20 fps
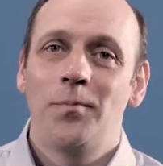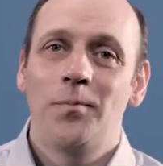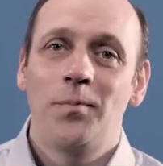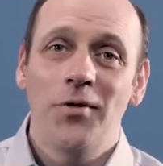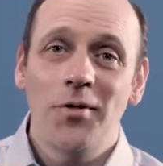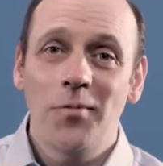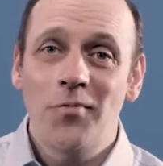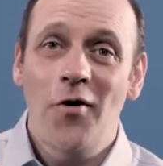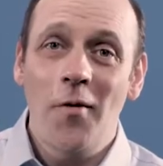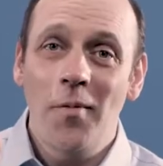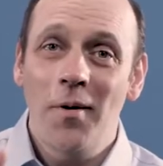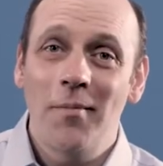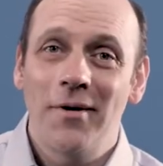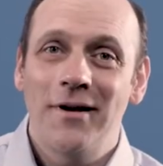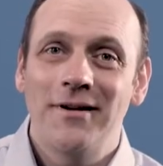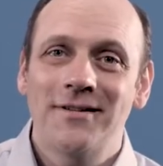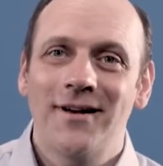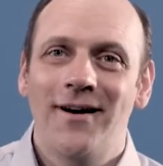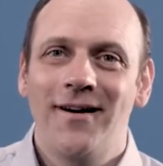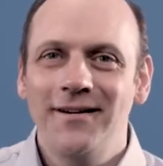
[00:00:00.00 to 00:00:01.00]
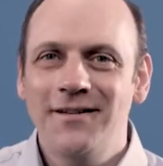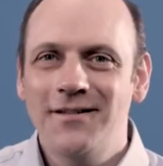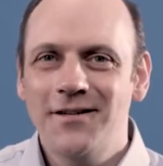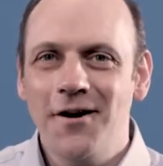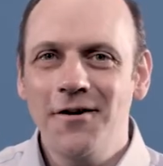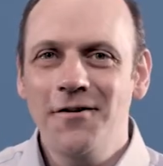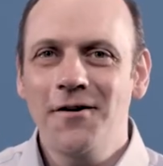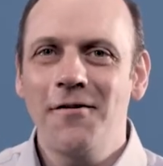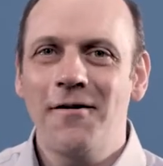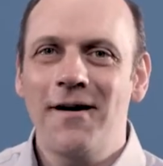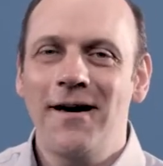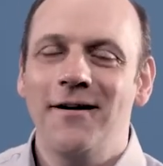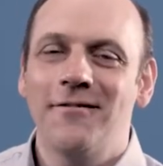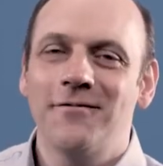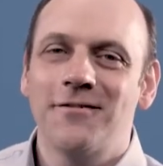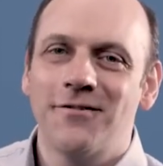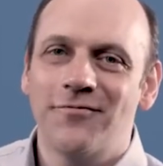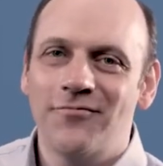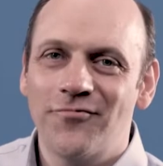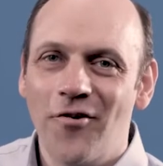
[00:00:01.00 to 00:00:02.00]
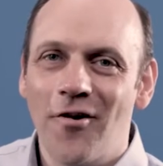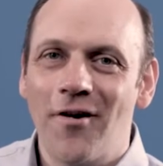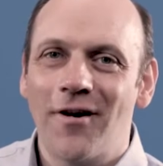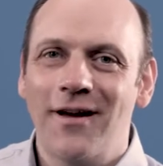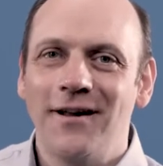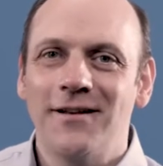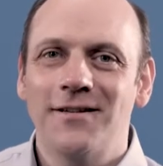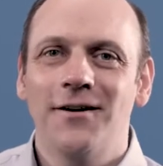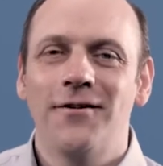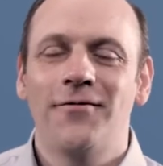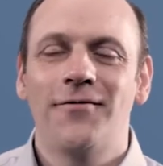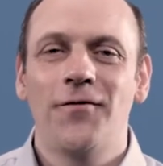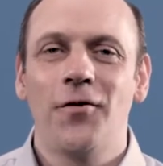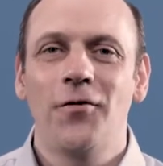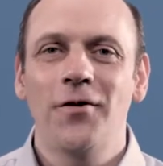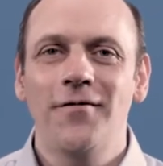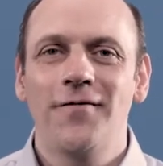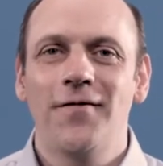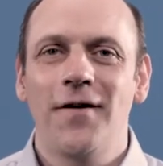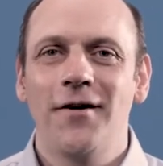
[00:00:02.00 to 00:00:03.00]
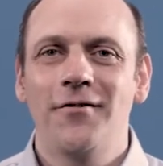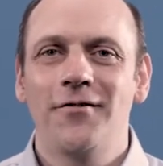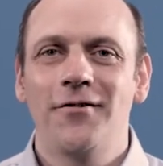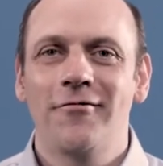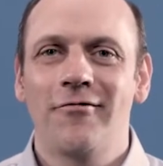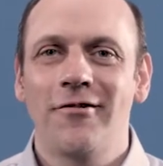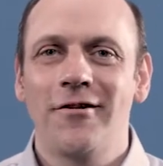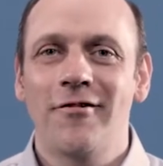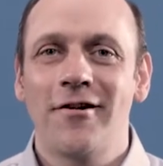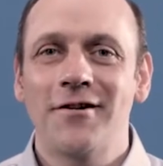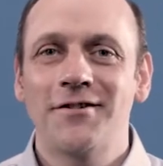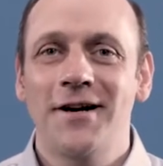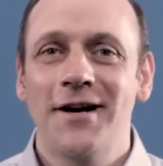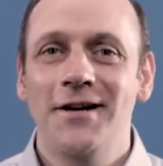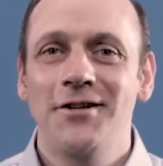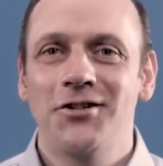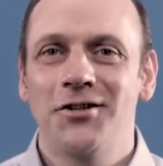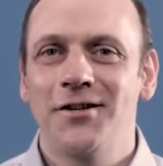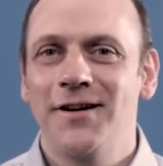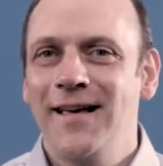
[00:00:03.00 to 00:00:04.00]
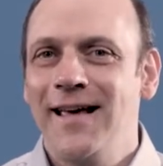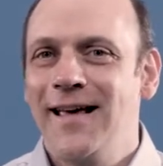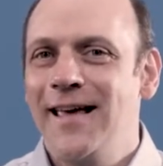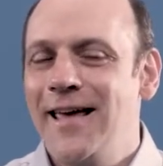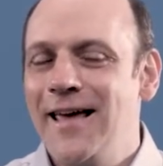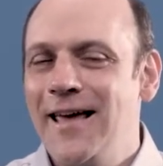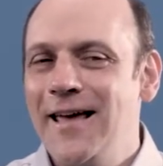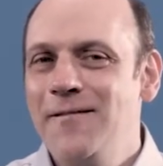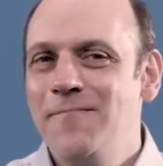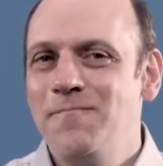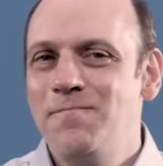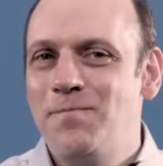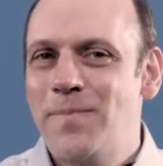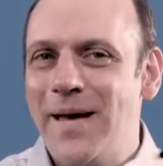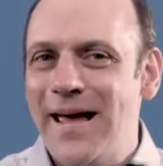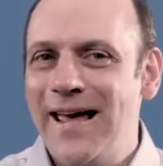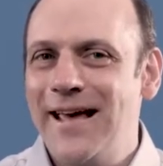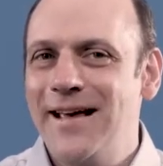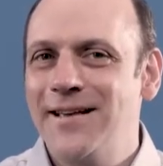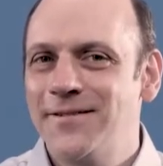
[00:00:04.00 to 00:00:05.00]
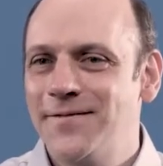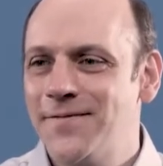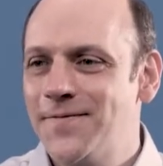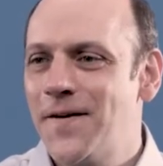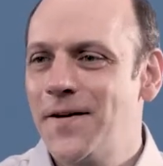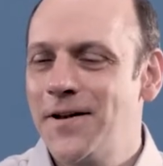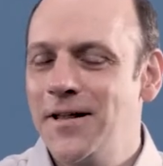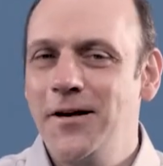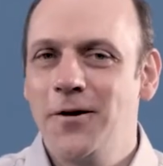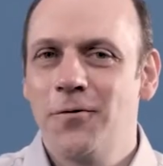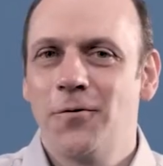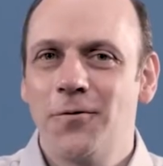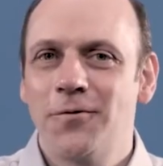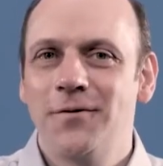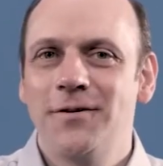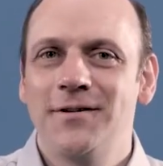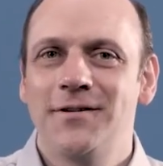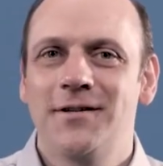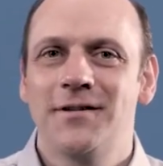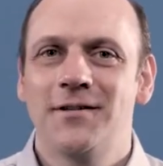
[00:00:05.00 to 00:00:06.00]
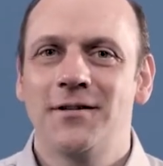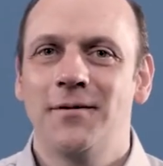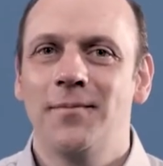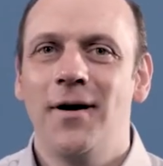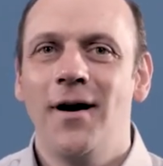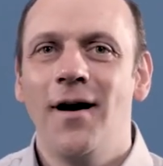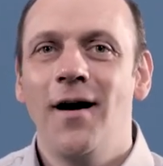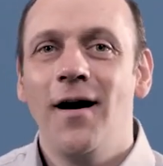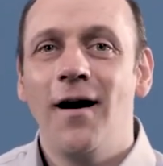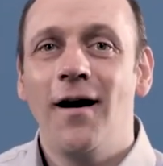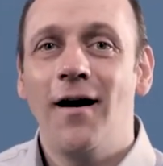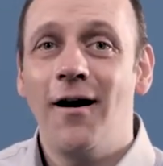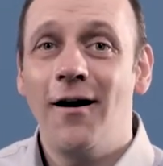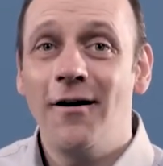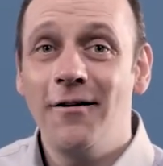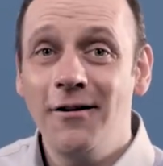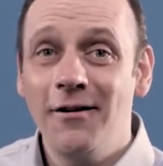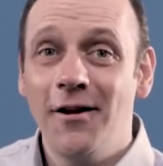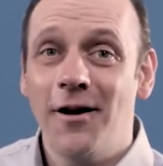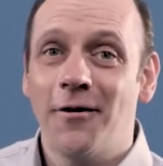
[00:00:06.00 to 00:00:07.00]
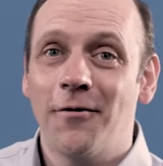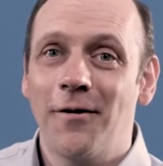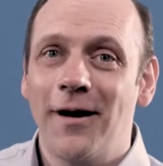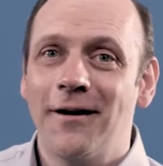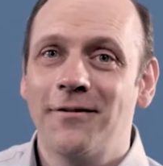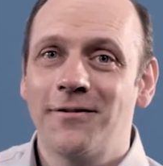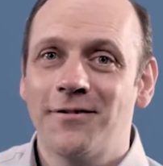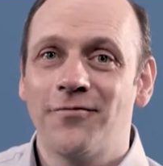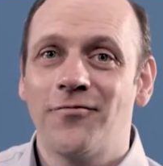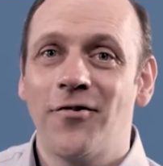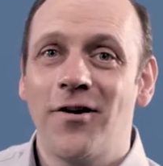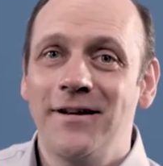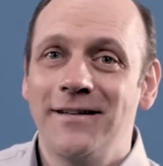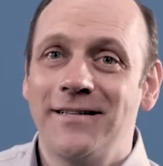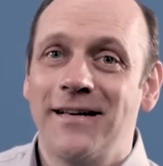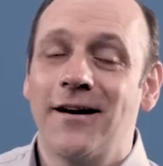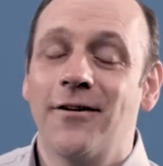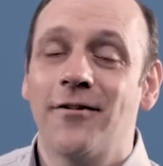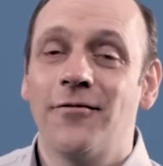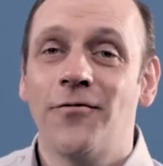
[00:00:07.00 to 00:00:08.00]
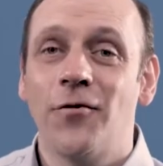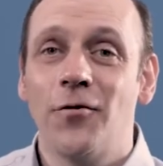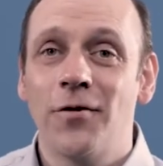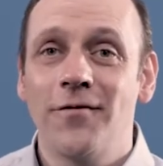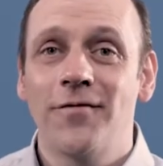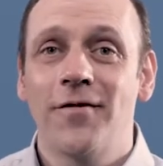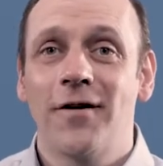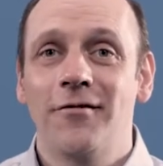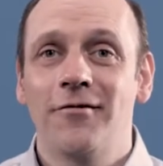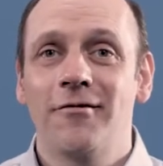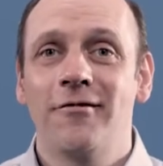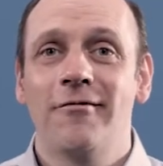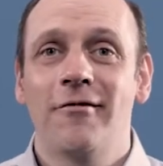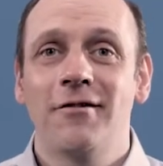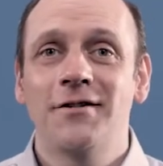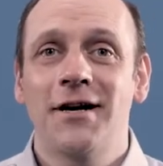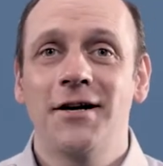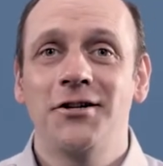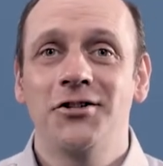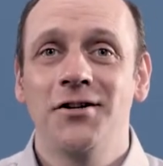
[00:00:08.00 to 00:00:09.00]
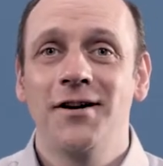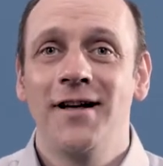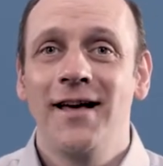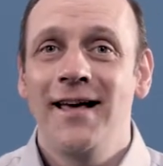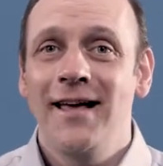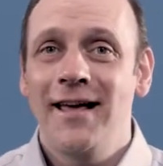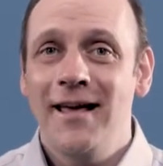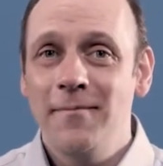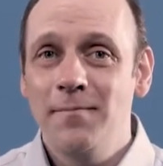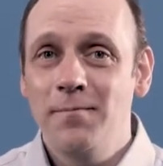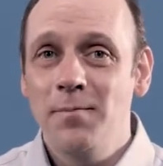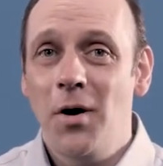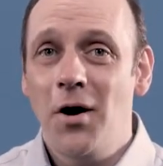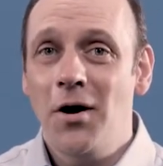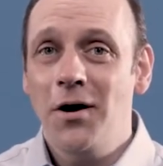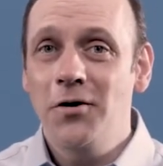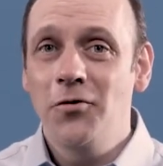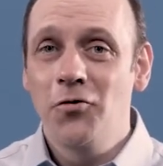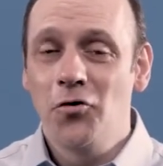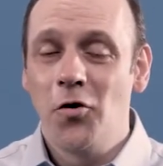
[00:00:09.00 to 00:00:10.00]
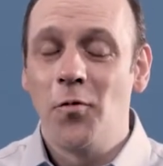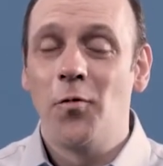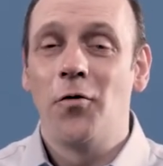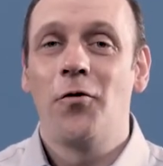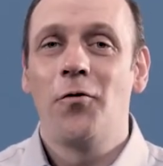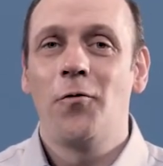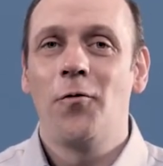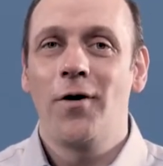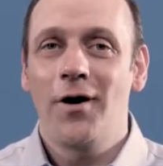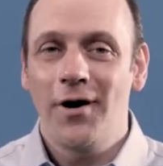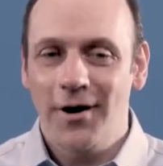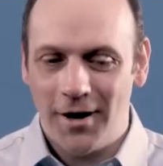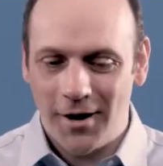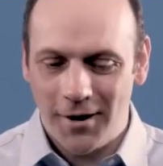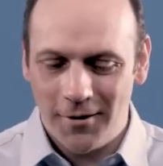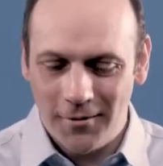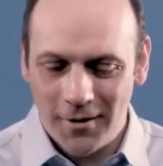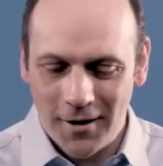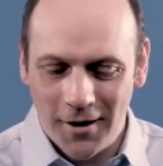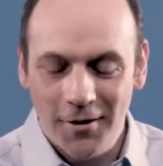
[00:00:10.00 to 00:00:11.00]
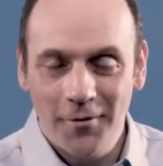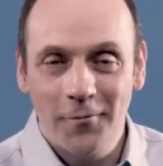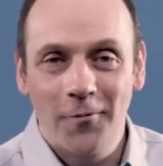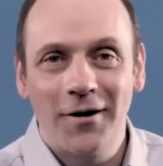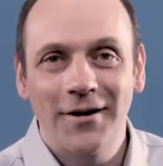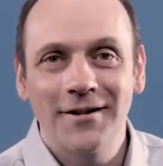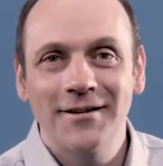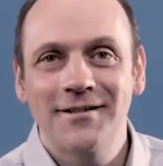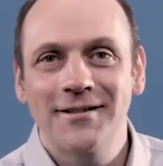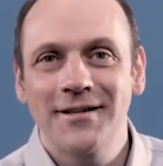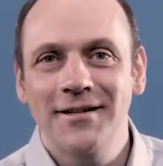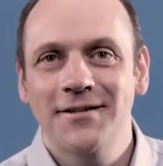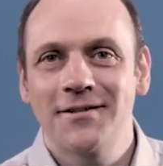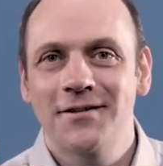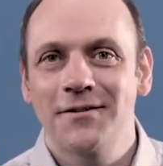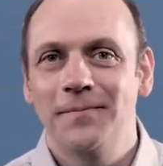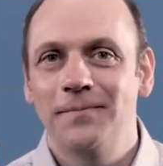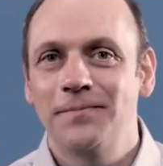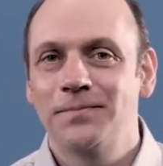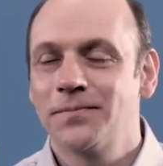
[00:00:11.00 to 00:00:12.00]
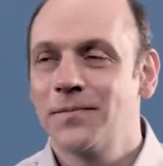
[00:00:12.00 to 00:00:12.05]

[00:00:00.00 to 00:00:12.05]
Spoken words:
But the problem is, I don't know how to write a 45 degree rotation in Bayer's funny coordinate system. I only know how to write down a 45 degree rotation in my normal 1001 system.